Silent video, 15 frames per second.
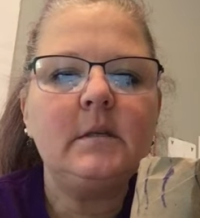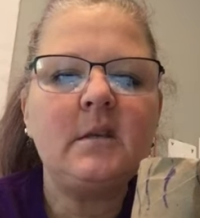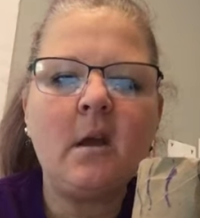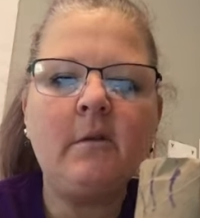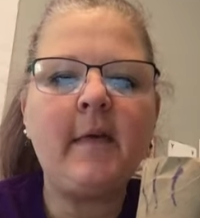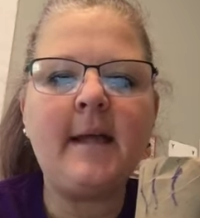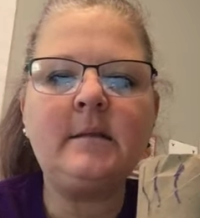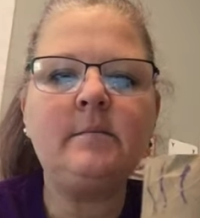so
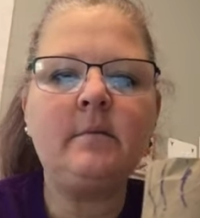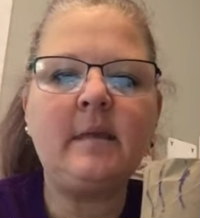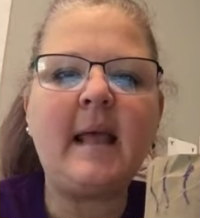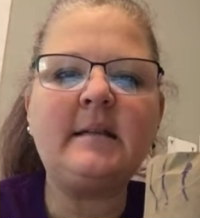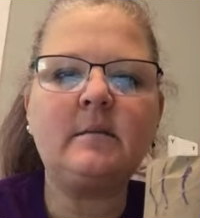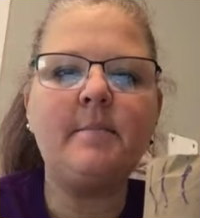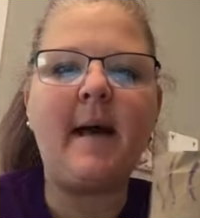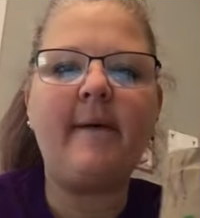that's
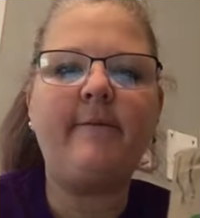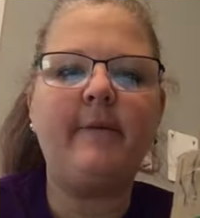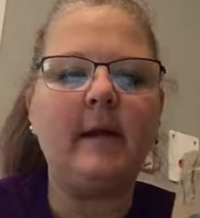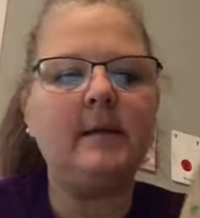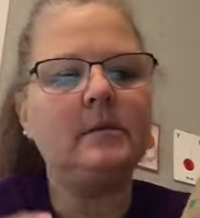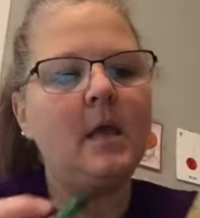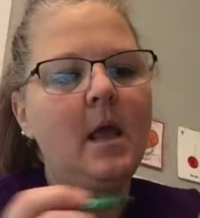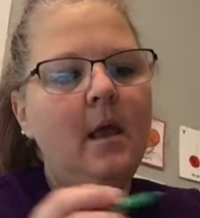that's my
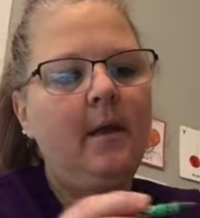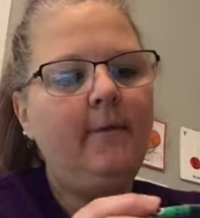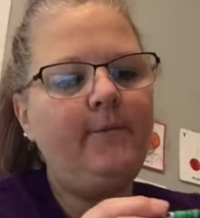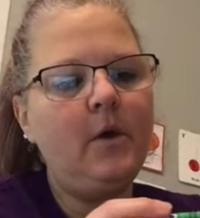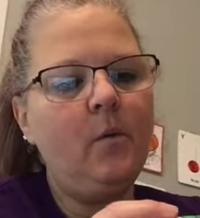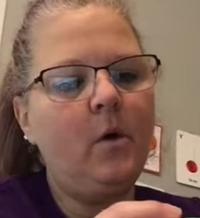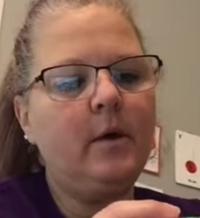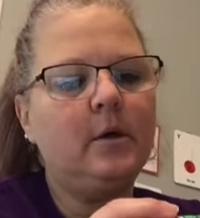face. If
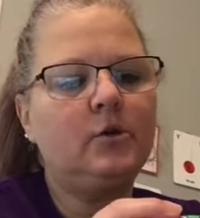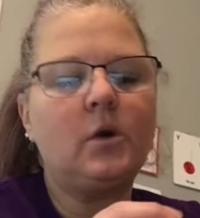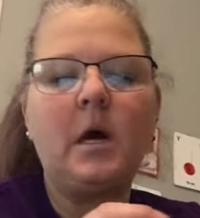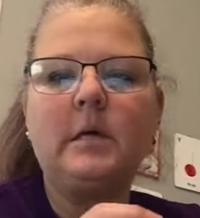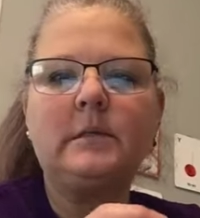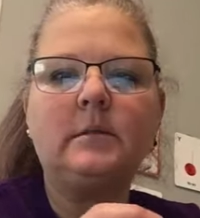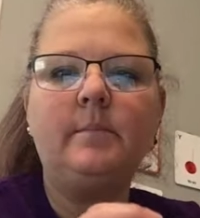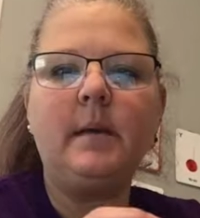you want to
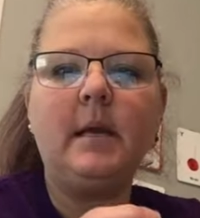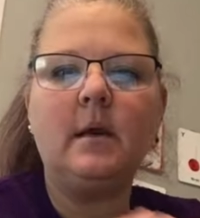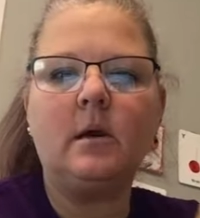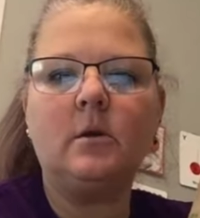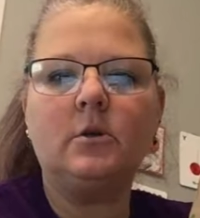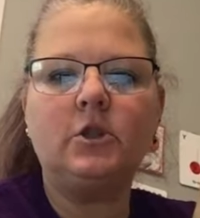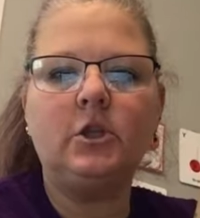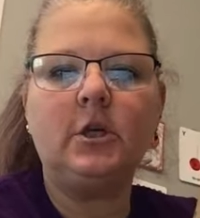draw some
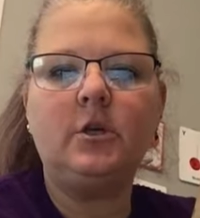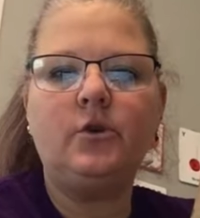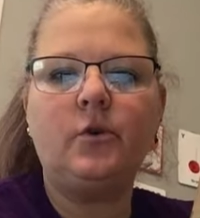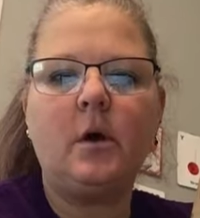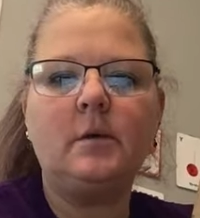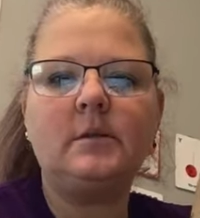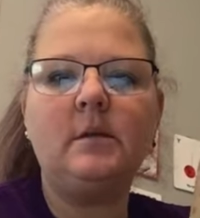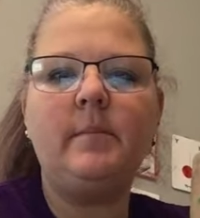ears, you can
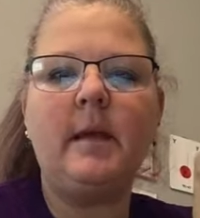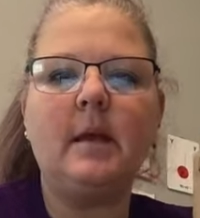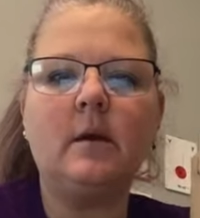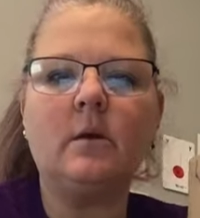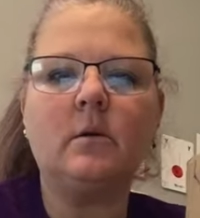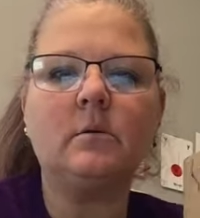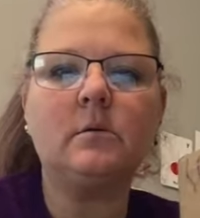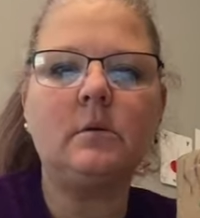draw some
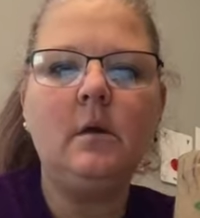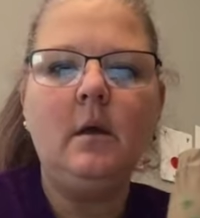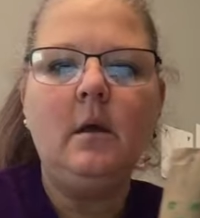ears.